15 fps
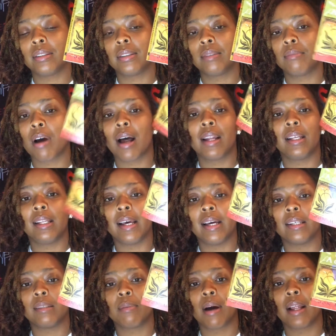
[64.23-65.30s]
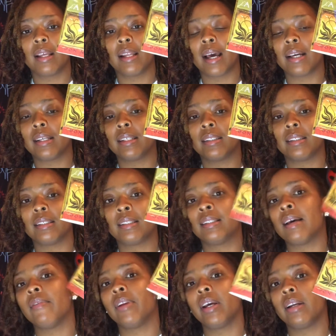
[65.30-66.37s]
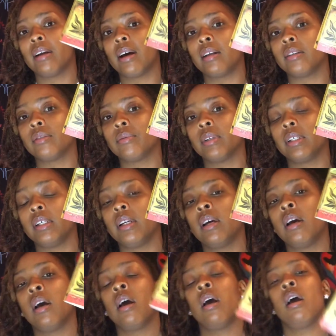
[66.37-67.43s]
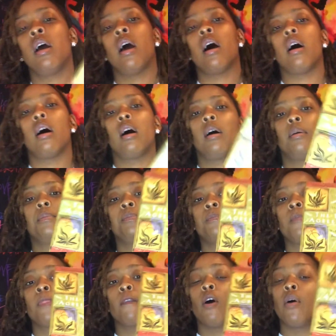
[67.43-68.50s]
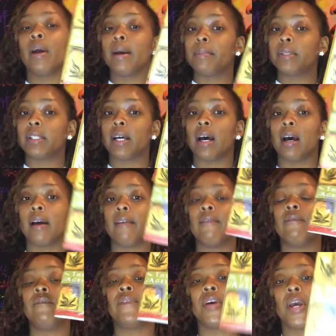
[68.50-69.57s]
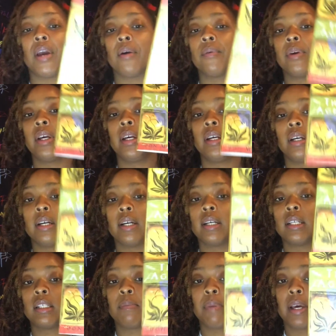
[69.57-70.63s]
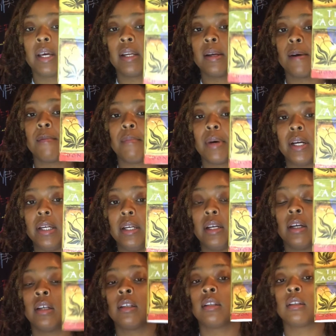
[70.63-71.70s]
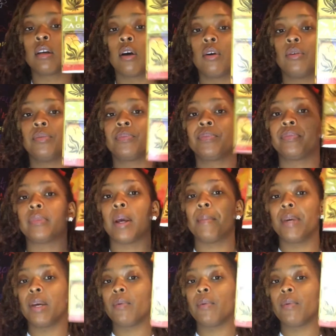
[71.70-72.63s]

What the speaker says: Probably less. Probably like $7, $8 really. On Amazon. Very good spend of money. So, I'm going to get